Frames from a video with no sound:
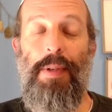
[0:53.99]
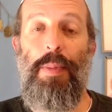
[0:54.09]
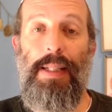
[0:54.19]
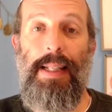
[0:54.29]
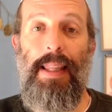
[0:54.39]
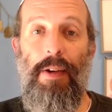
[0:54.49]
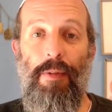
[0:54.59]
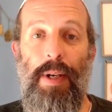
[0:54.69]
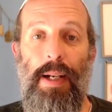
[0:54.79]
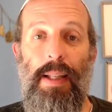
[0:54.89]
And we see that
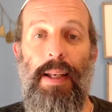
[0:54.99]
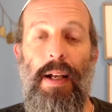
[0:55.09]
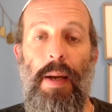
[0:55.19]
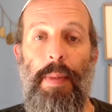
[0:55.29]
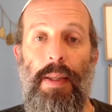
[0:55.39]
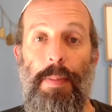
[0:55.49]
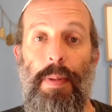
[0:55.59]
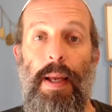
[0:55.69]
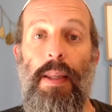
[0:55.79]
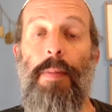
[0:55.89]
really coming into
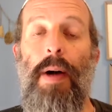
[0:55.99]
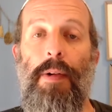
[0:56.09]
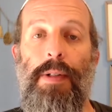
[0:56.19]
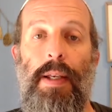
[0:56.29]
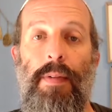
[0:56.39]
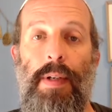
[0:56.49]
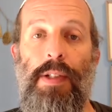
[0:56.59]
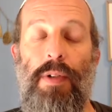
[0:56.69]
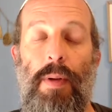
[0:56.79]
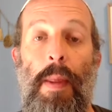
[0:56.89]
play in the modern state of
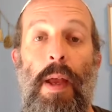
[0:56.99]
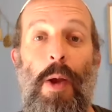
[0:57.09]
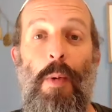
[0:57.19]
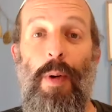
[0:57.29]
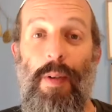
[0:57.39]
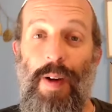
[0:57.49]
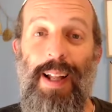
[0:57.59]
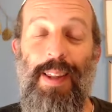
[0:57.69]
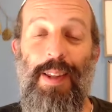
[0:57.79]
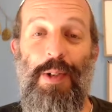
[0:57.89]
Israel, where finally